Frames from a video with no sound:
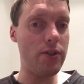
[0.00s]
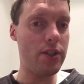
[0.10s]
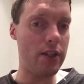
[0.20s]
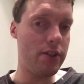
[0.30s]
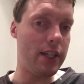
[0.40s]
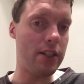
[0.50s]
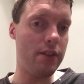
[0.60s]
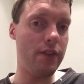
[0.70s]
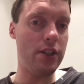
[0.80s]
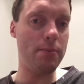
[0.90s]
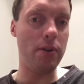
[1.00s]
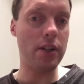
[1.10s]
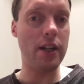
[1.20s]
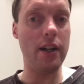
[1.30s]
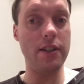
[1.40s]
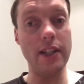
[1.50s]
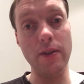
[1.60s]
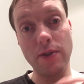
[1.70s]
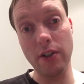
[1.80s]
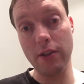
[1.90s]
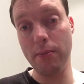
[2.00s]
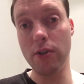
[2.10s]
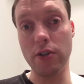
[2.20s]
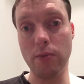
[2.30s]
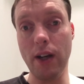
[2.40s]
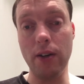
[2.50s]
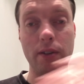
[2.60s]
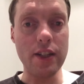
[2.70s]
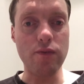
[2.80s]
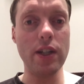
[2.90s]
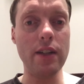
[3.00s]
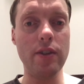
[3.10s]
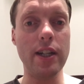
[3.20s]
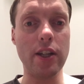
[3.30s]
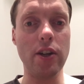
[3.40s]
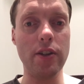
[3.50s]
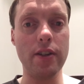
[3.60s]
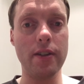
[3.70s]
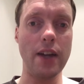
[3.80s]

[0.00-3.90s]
Such Thing as a Fish podcast and also the book as well. It's really, really good.